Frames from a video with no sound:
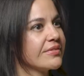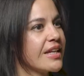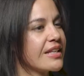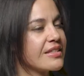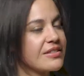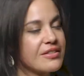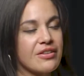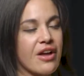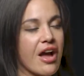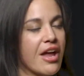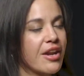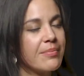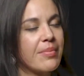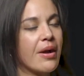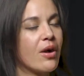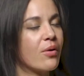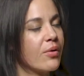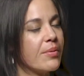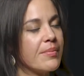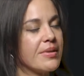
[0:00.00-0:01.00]
it's not
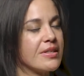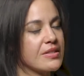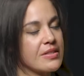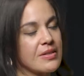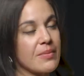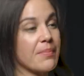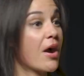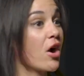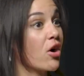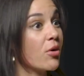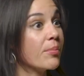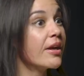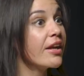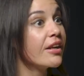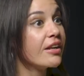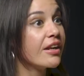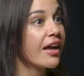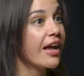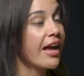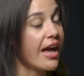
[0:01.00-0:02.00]
about women's empowerment
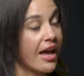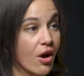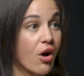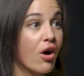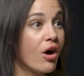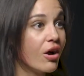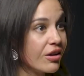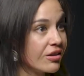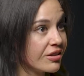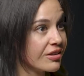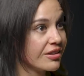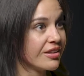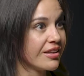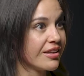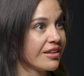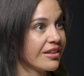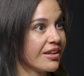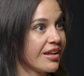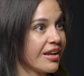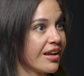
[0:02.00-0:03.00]
at all.
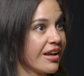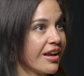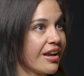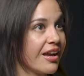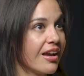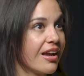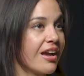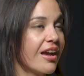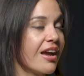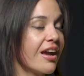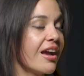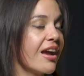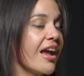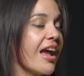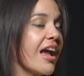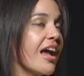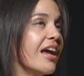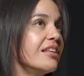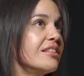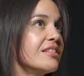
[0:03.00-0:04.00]

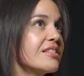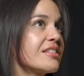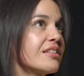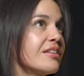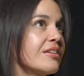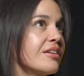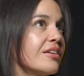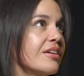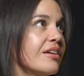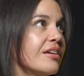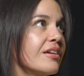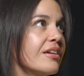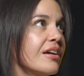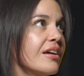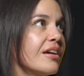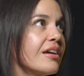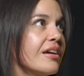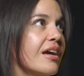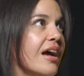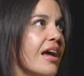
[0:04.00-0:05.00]
And
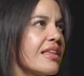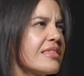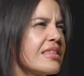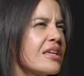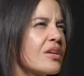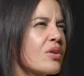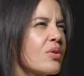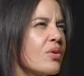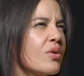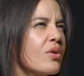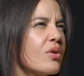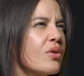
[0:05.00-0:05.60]
I think